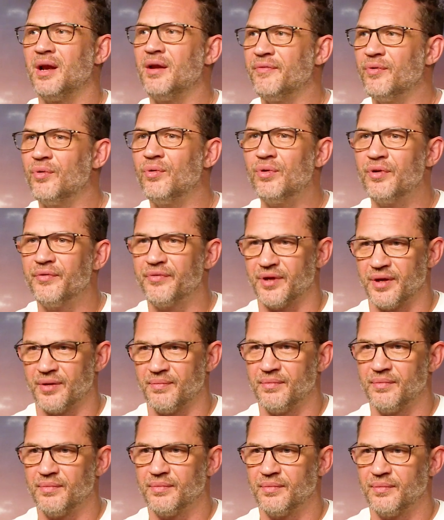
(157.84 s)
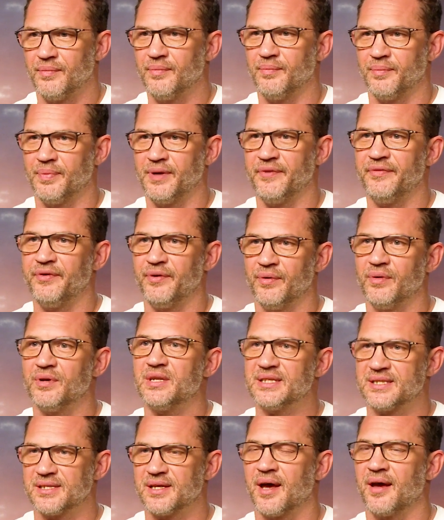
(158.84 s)
love all of them. But if you were
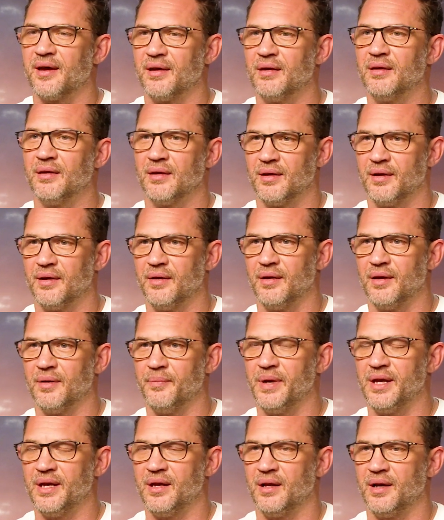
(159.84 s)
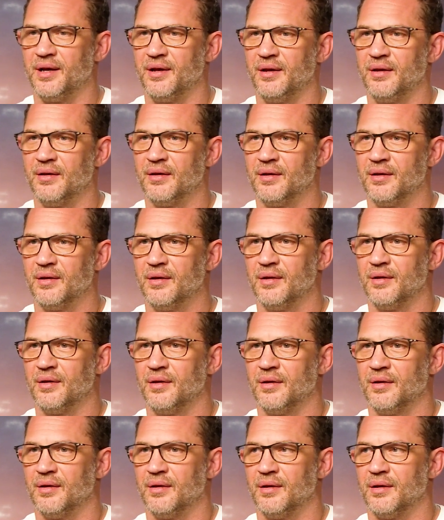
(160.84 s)
to say immediately
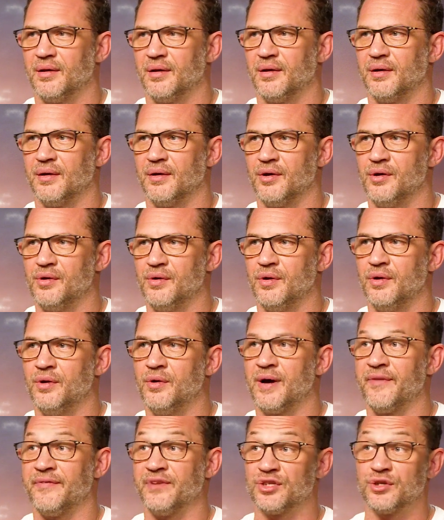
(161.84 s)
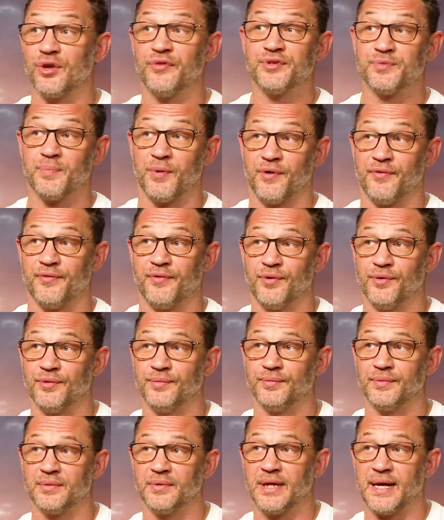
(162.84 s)
who have a soft spot for,
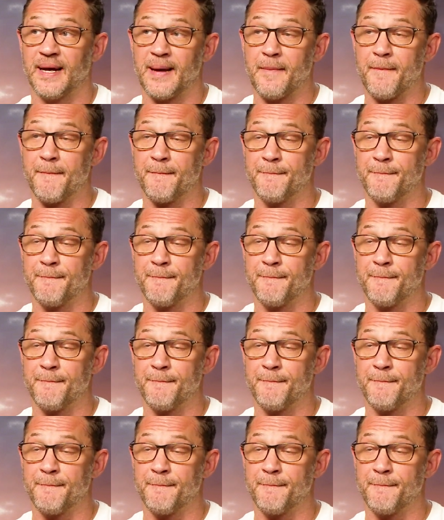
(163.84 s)
yeah.